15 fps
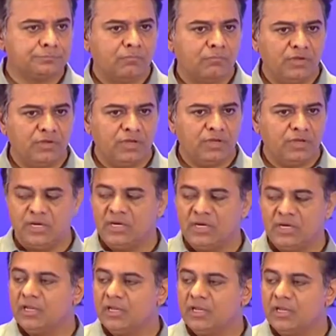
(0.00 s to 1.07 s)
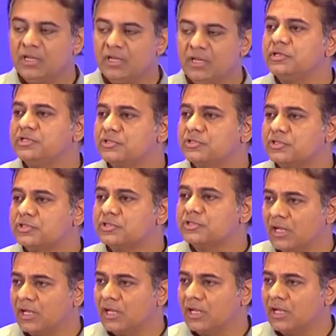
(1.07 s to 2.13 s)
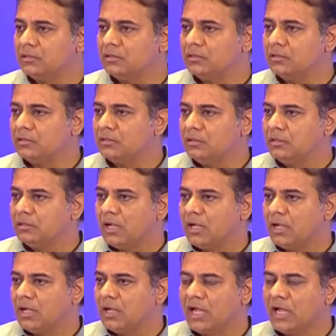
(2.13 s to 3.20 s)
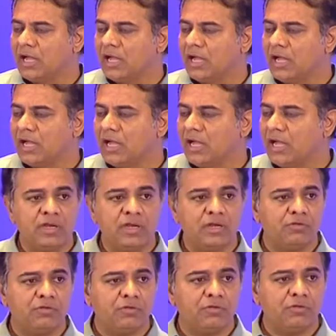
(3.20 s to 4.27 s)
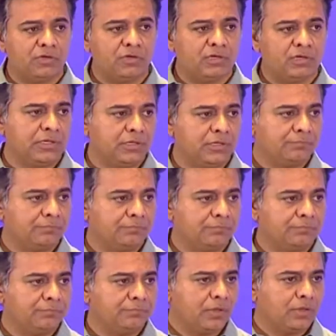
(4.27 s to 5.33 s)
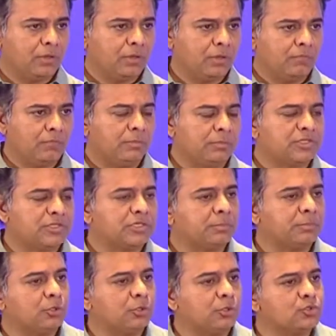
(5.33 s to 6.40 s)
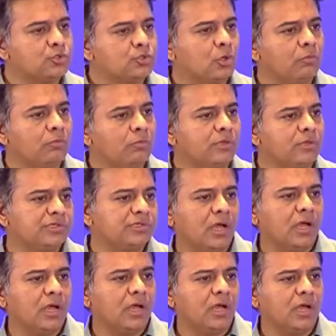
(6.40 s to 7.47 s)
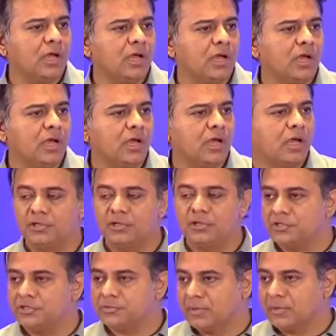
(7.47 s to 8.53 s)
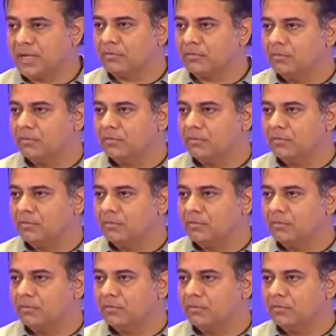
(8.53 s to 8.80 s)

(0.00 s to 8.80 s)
we need economies of scale. I remember very vividly when Mr. Piyush Goyal was here a couple of years back.